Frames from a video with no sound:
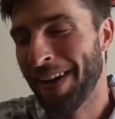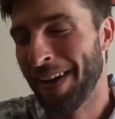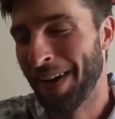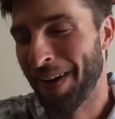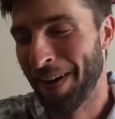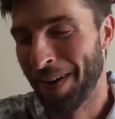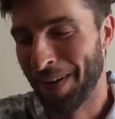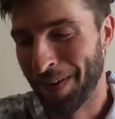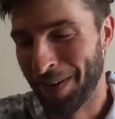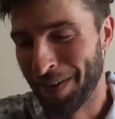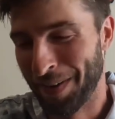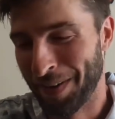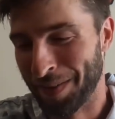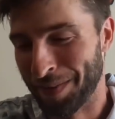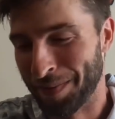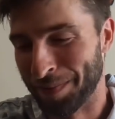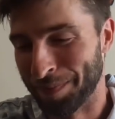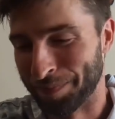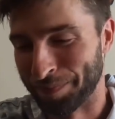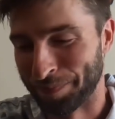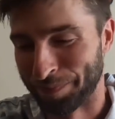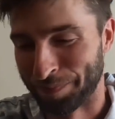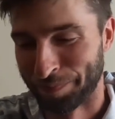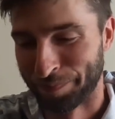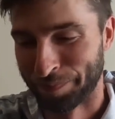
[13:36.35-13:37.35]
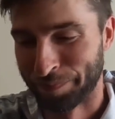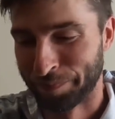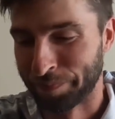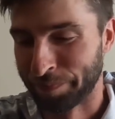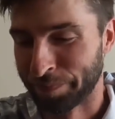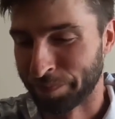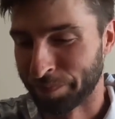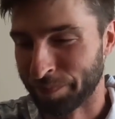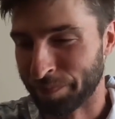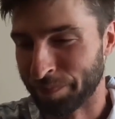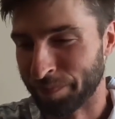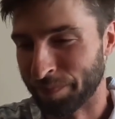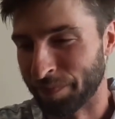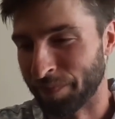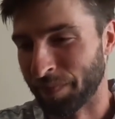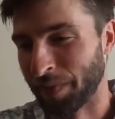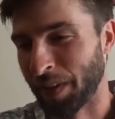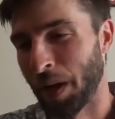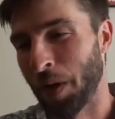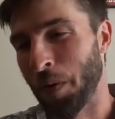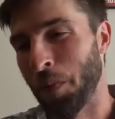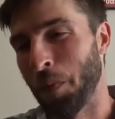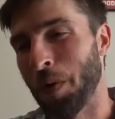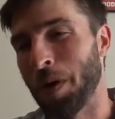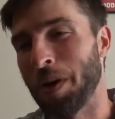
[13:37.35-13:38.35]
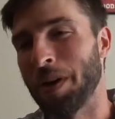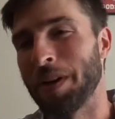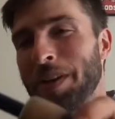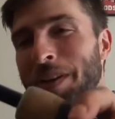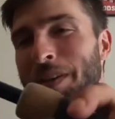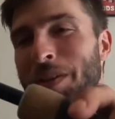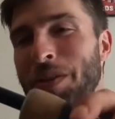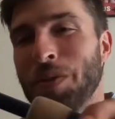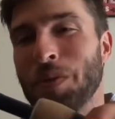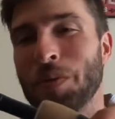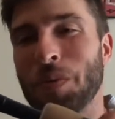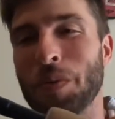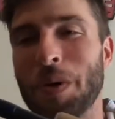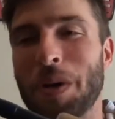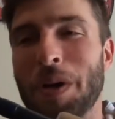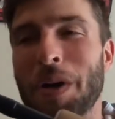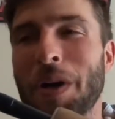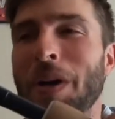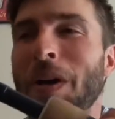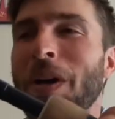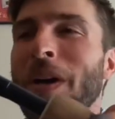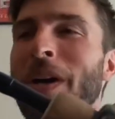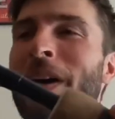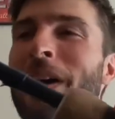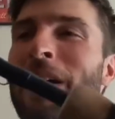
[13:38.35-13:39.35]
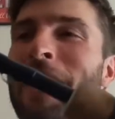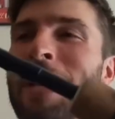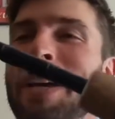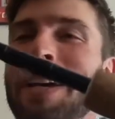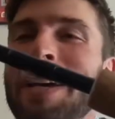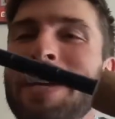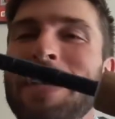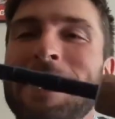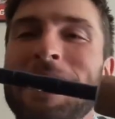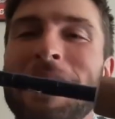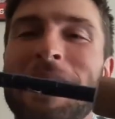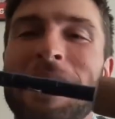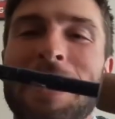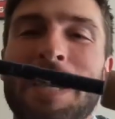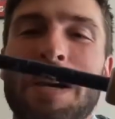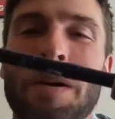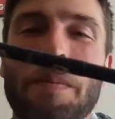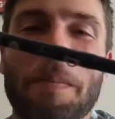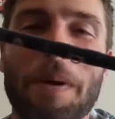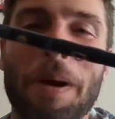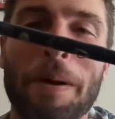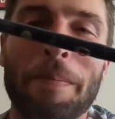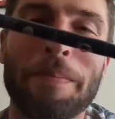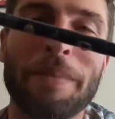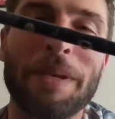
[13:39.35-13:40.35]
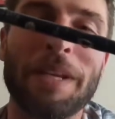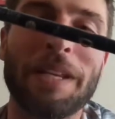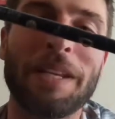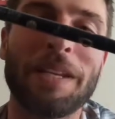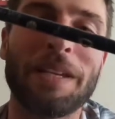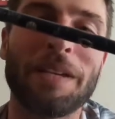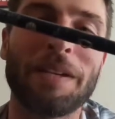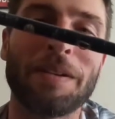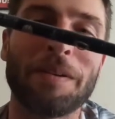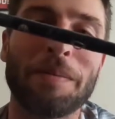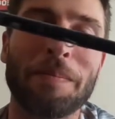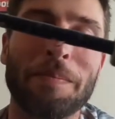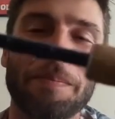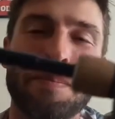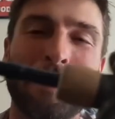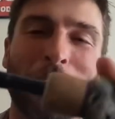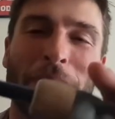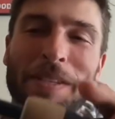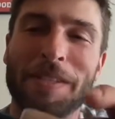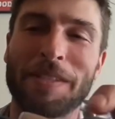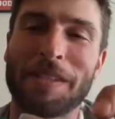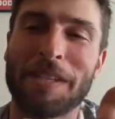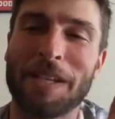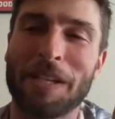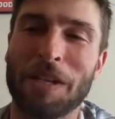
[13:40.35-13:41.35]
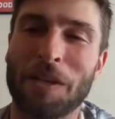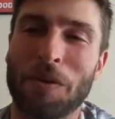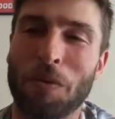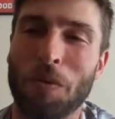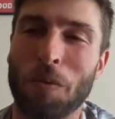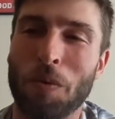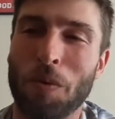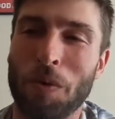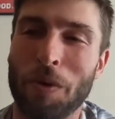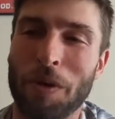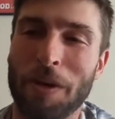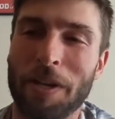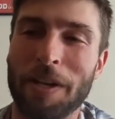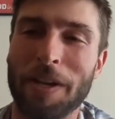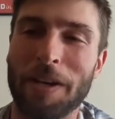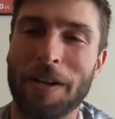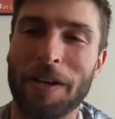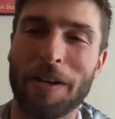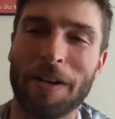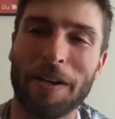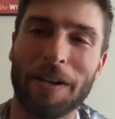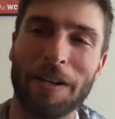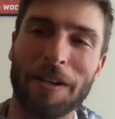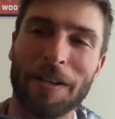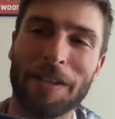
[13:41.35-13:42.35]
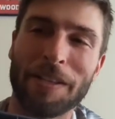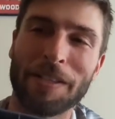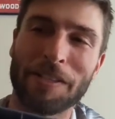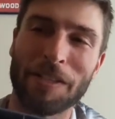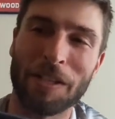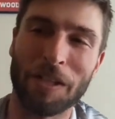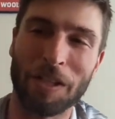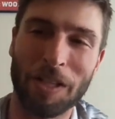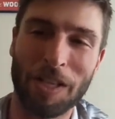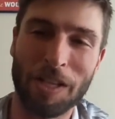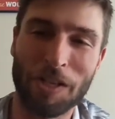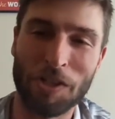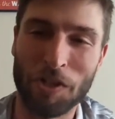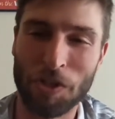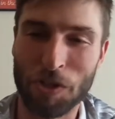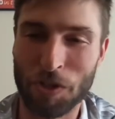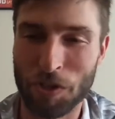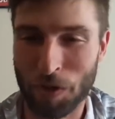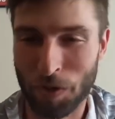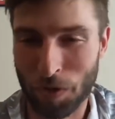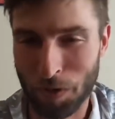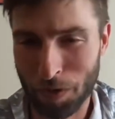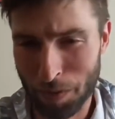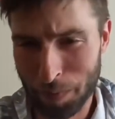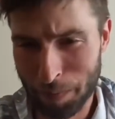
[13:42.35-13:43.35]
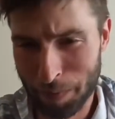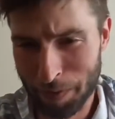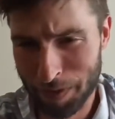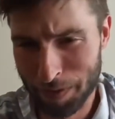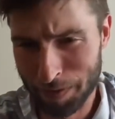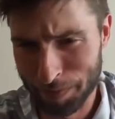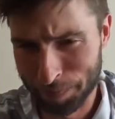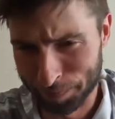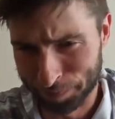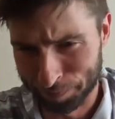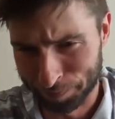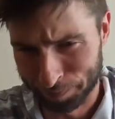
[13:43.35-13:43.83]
I wanted to take out my medium, my St. Croix. It's a legend tournament.